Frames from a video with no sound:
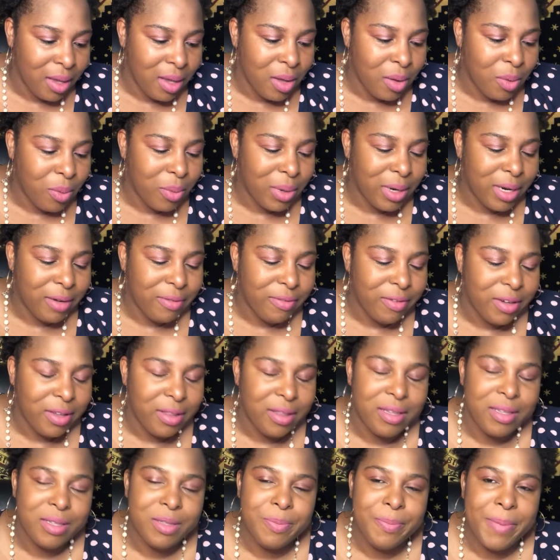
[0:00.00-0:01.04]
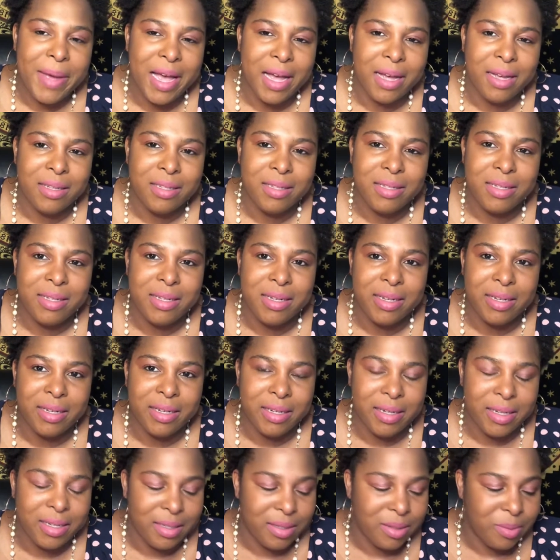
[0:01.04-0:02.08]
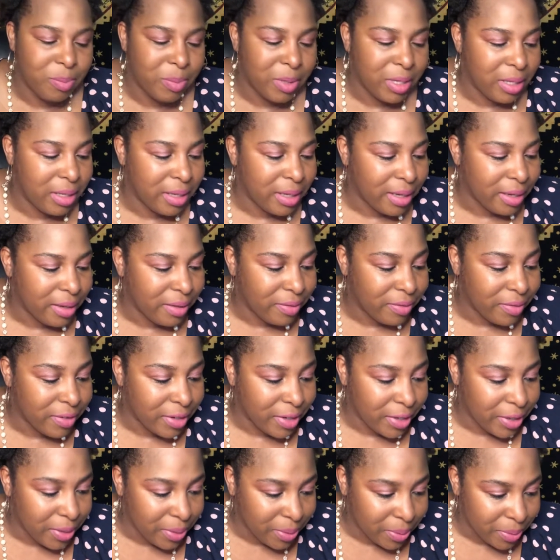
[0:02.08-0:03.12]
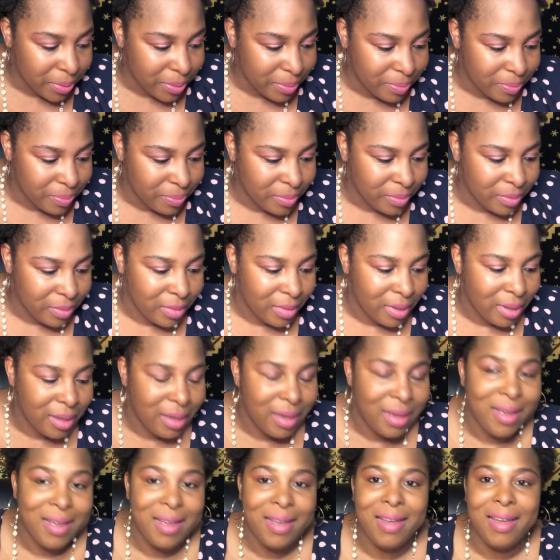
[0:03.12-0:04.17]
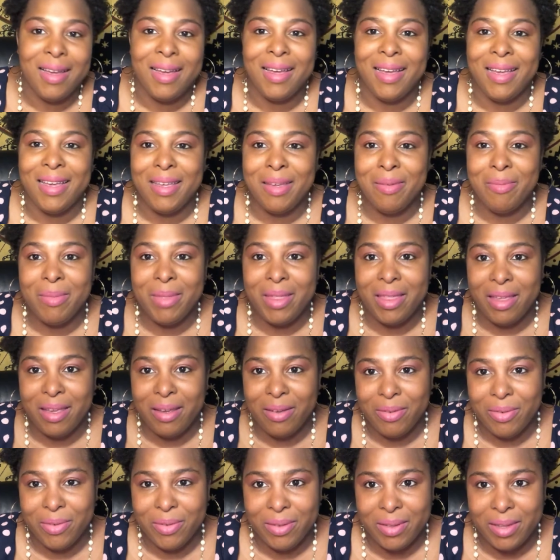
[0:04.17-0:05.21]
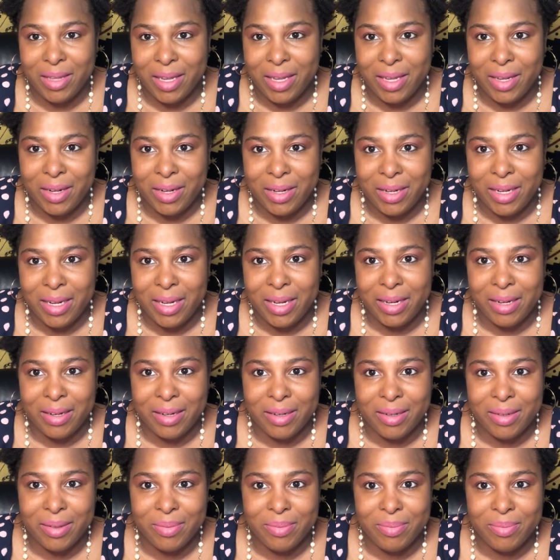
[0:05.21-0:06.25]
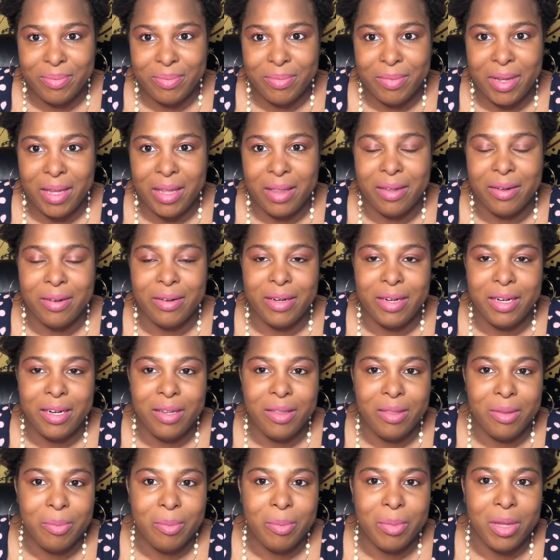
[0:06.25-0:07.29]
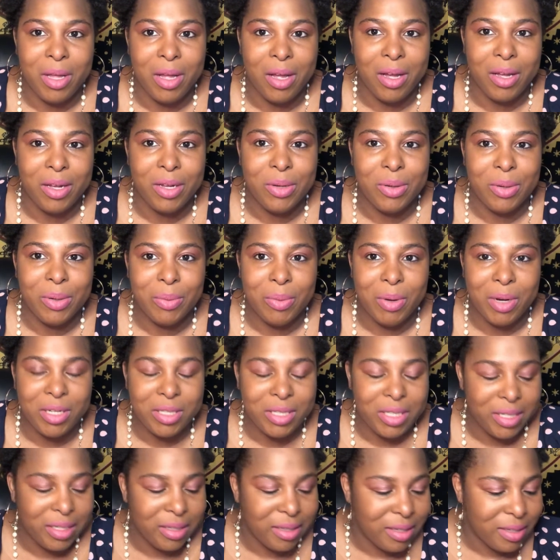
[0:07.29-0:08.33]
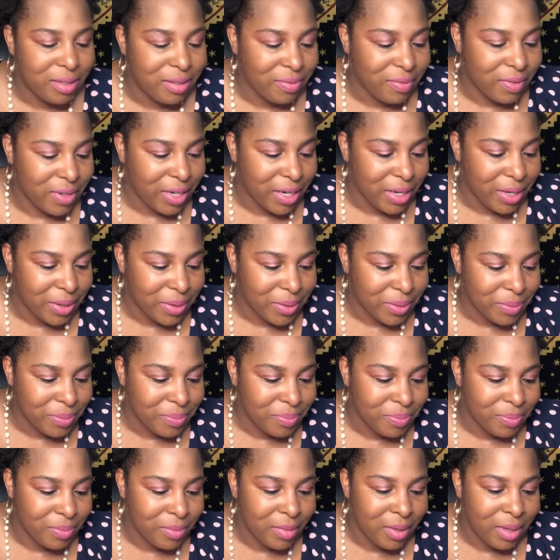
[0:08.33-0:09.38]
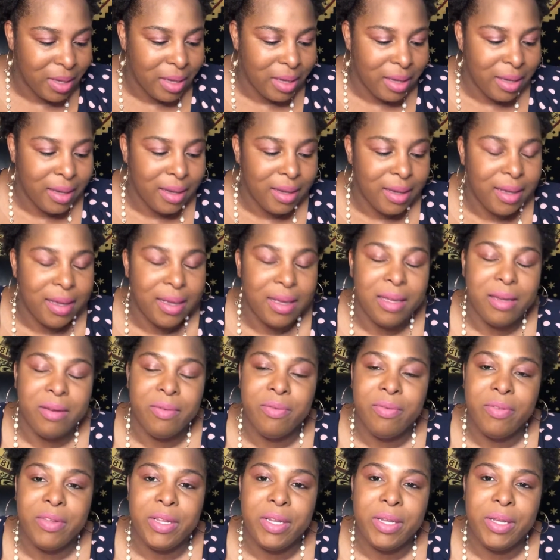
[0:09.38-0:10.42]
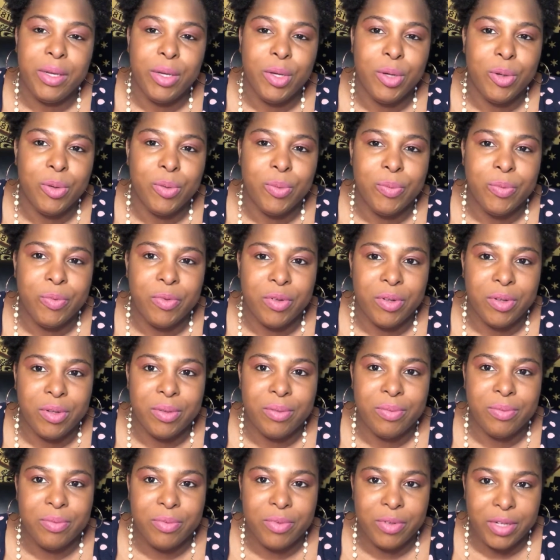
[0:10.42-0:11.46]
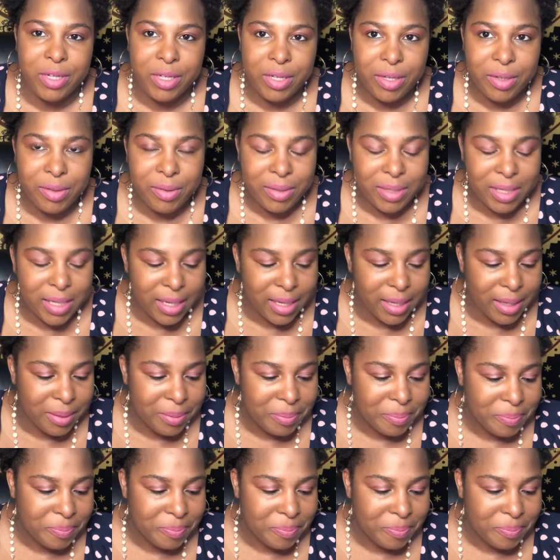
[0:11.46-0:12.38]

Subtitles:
Whatever this past year has been like for you, I am thankful that you're here, either reading the blog or watching this video, and feeling hopeful for a new day.